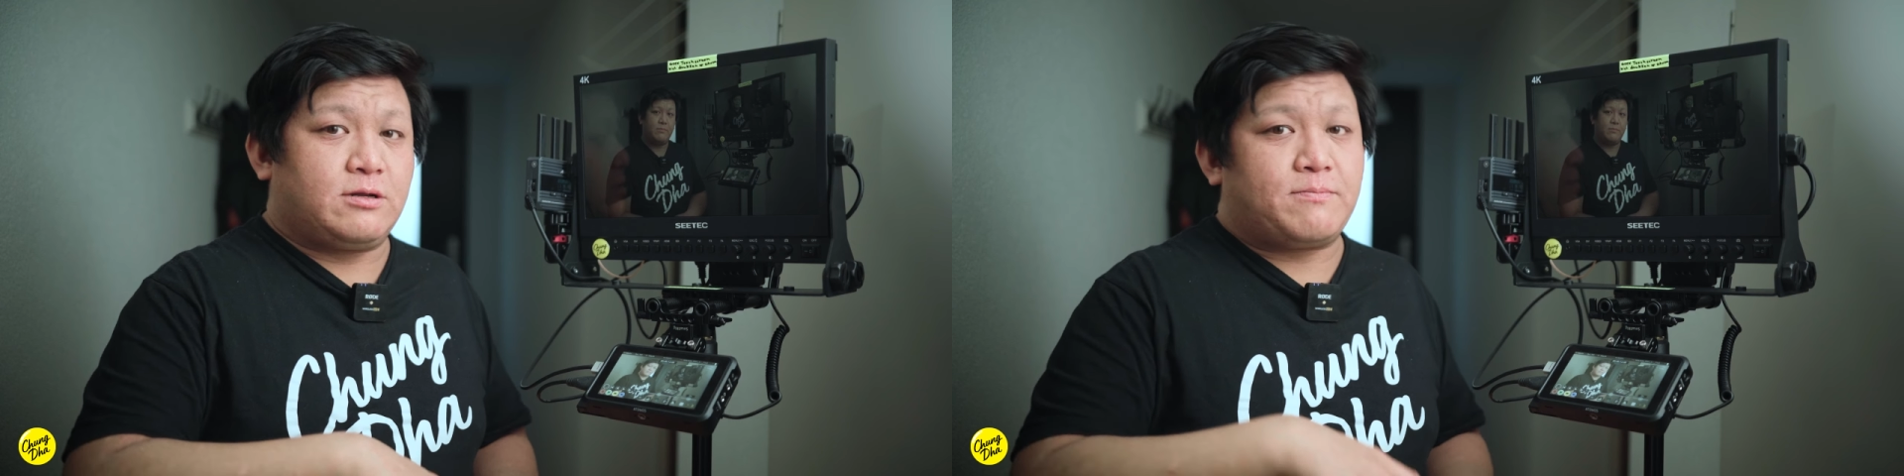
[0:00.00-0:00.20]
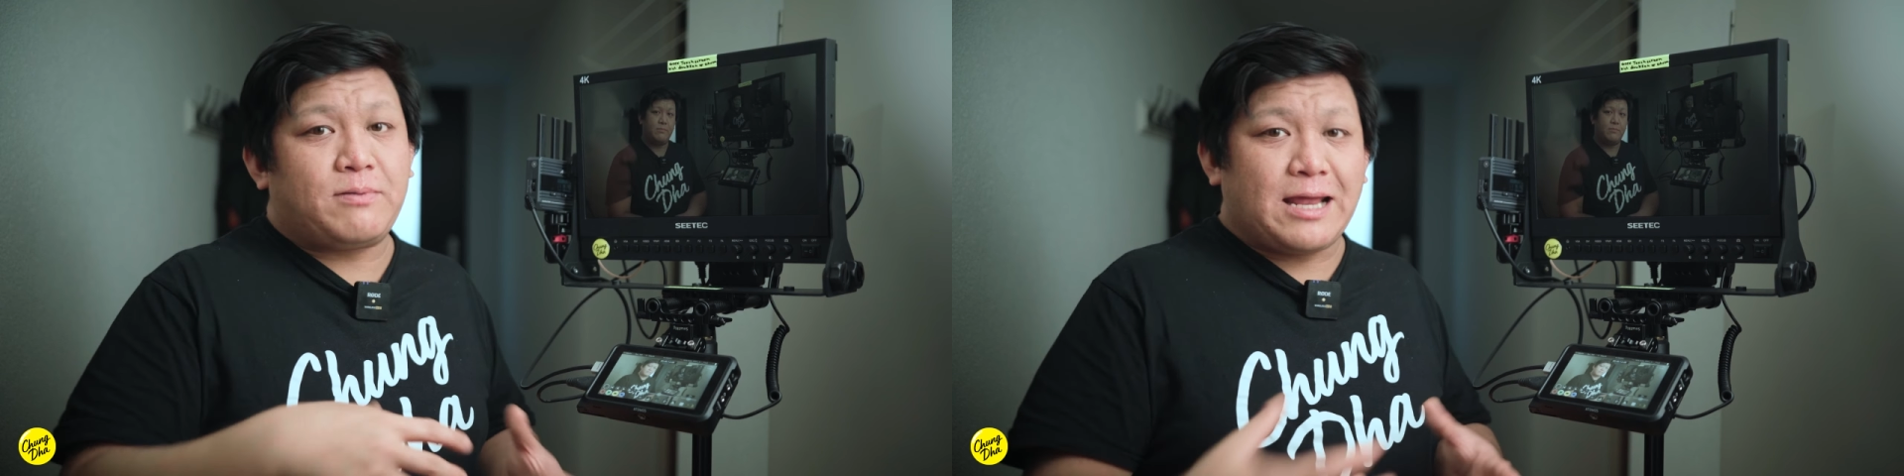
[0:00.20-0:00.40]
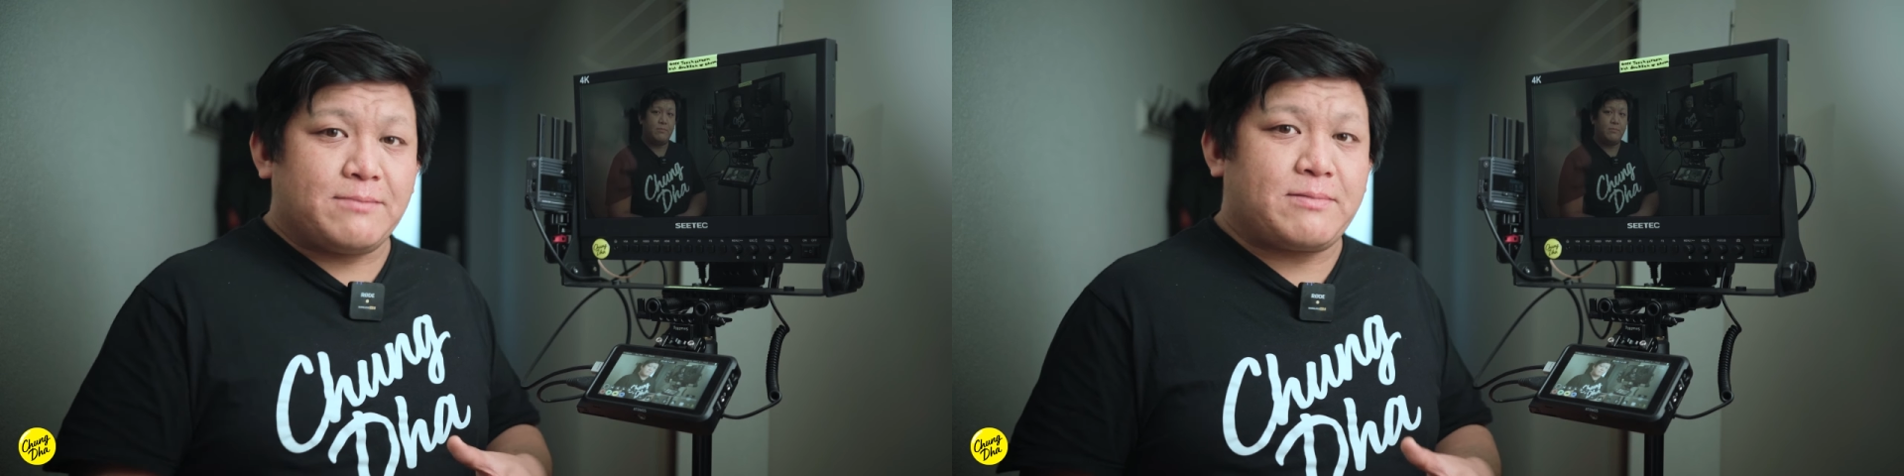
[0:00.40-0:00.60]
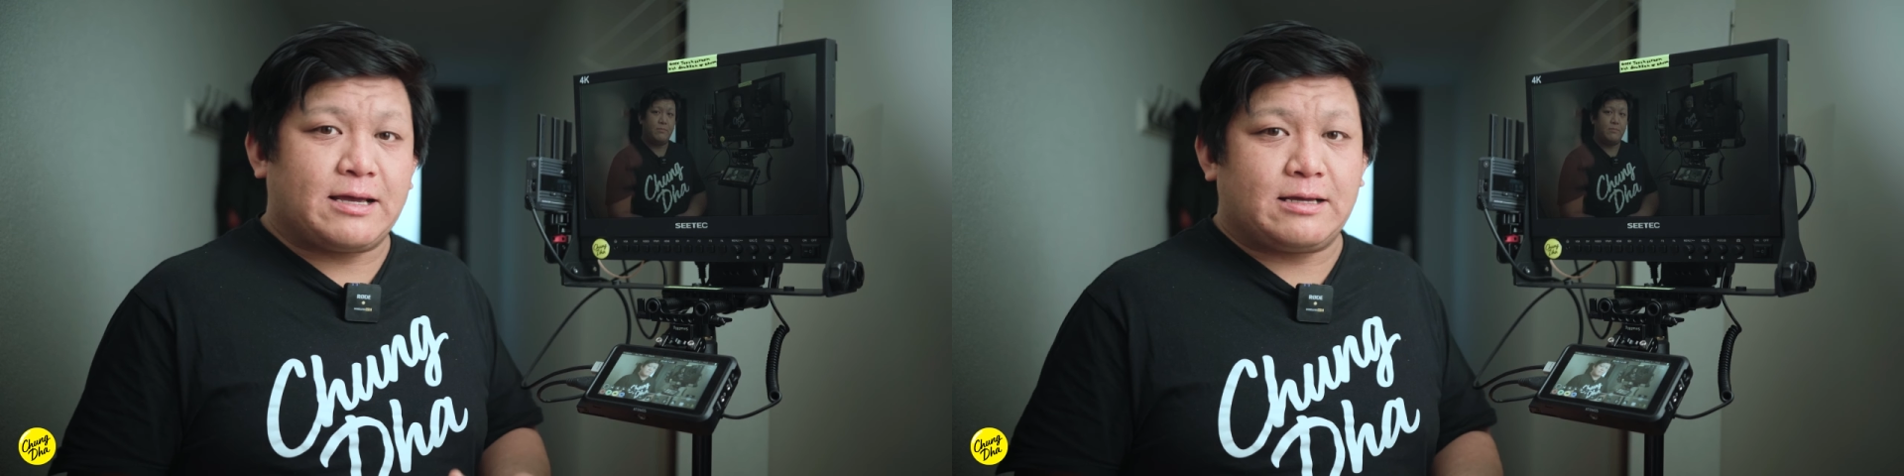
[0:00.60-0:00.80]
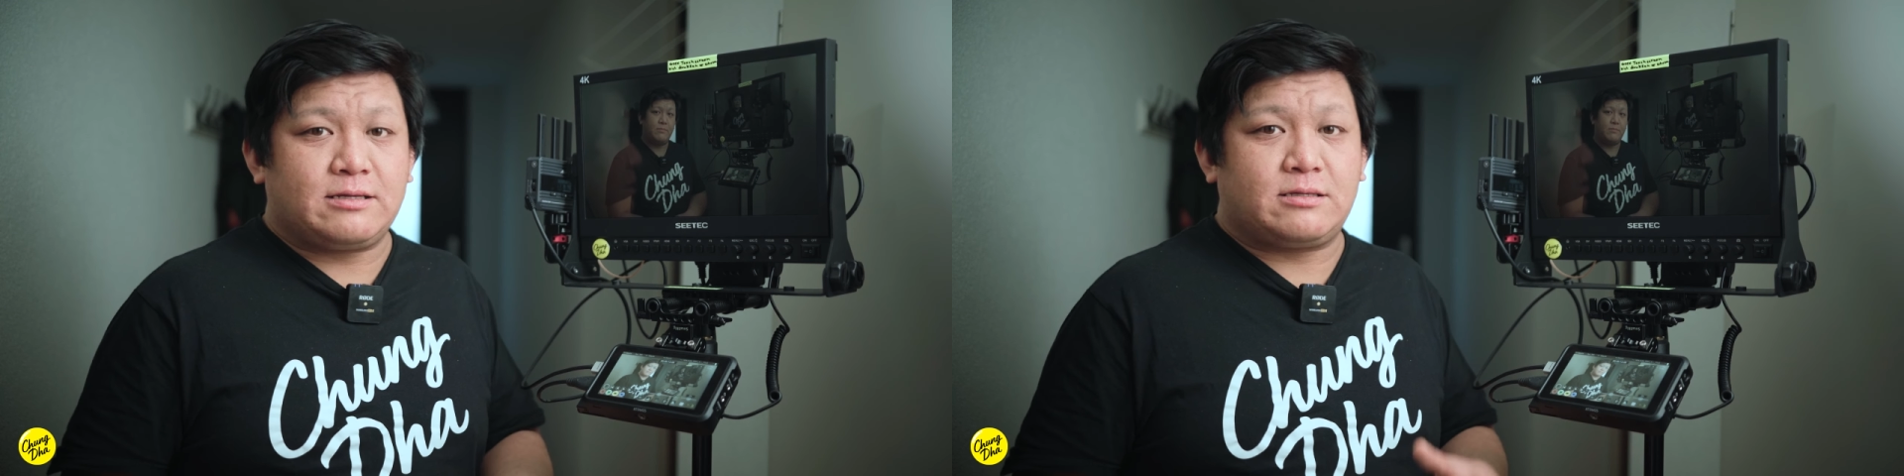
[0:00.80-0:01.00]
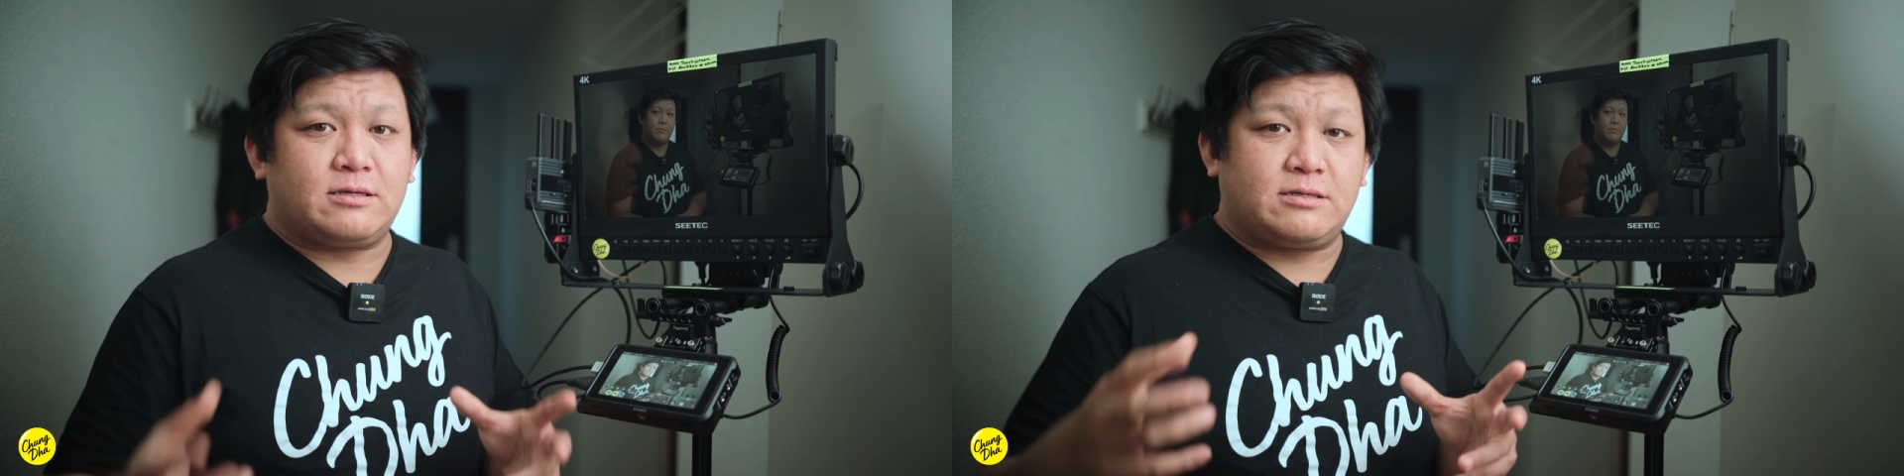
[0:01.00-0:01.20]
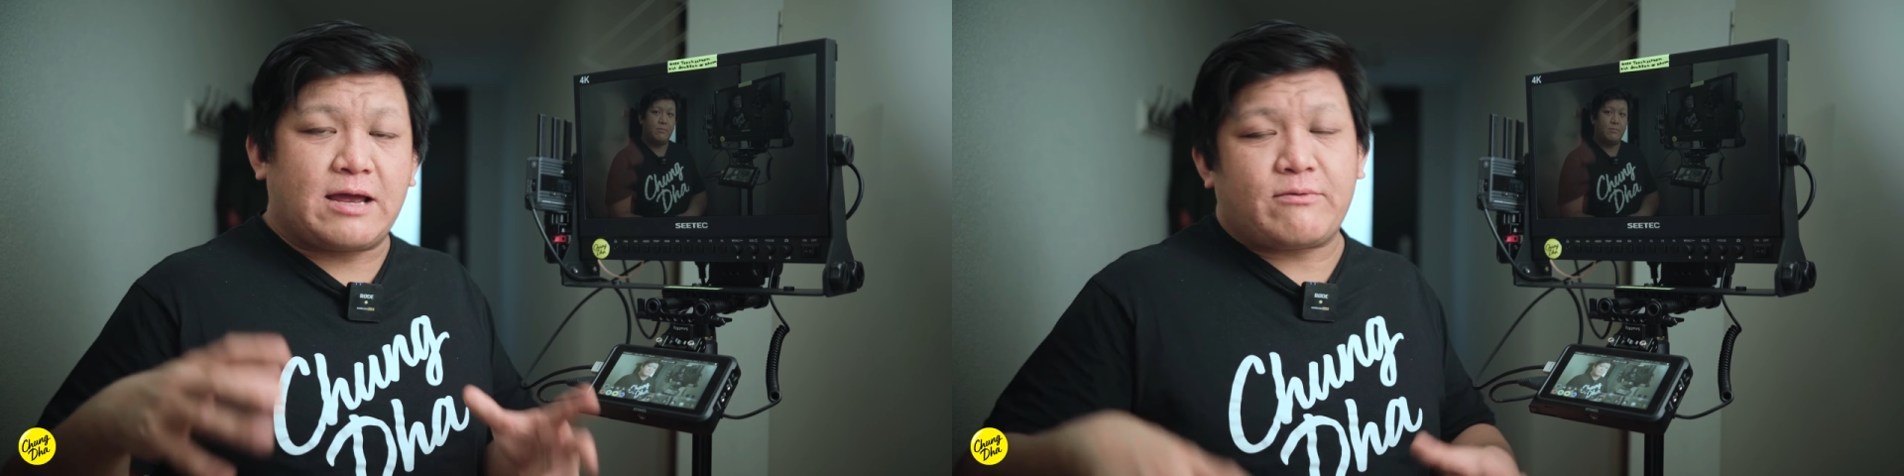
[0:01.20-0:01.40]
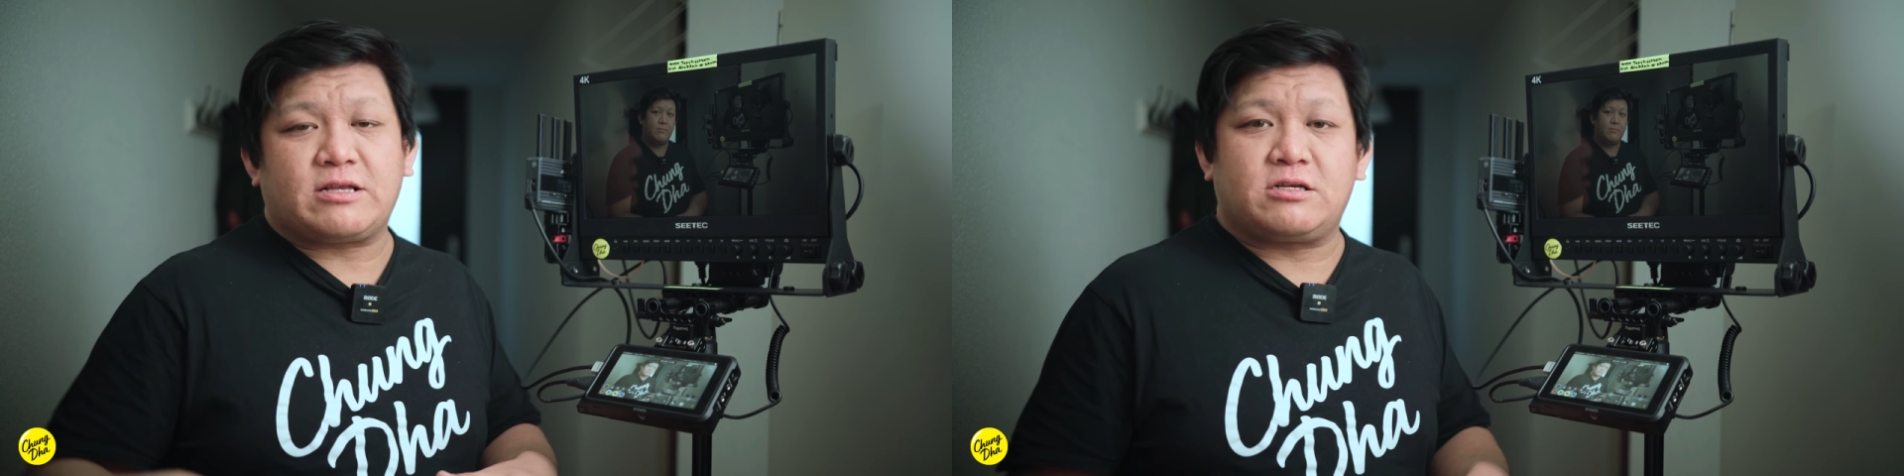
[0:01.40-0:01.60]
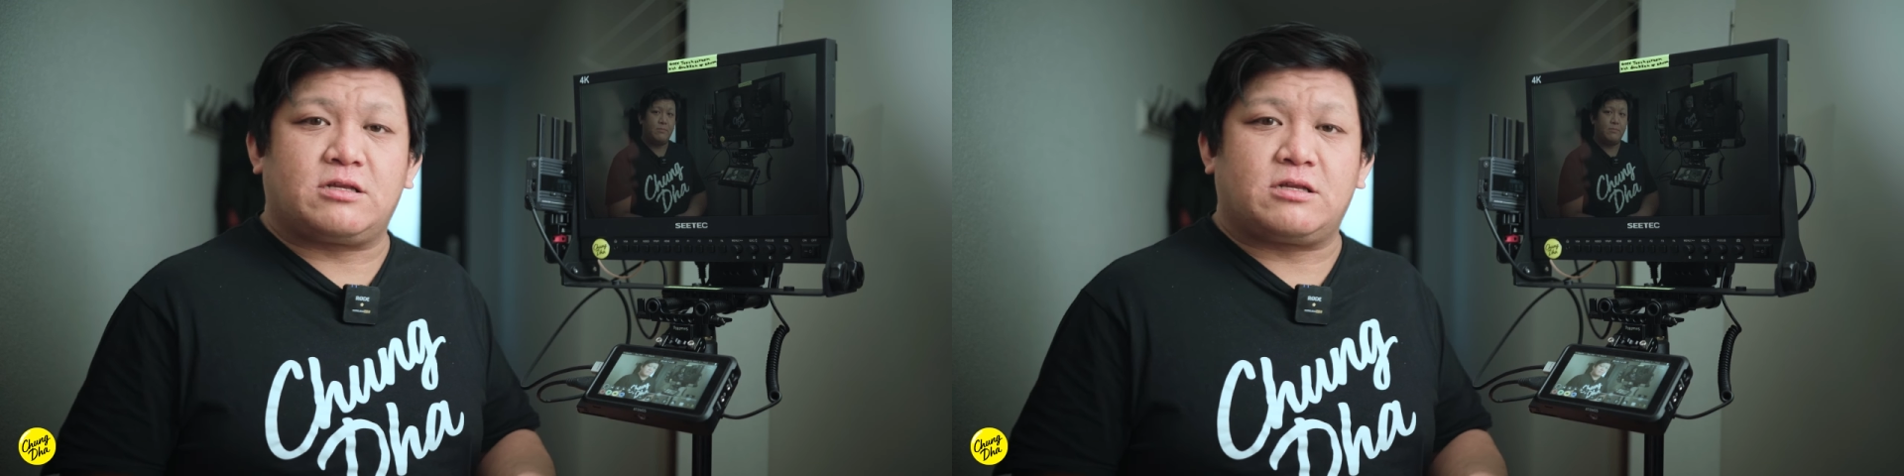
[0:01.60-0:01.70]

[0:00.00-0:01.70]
the playback, the director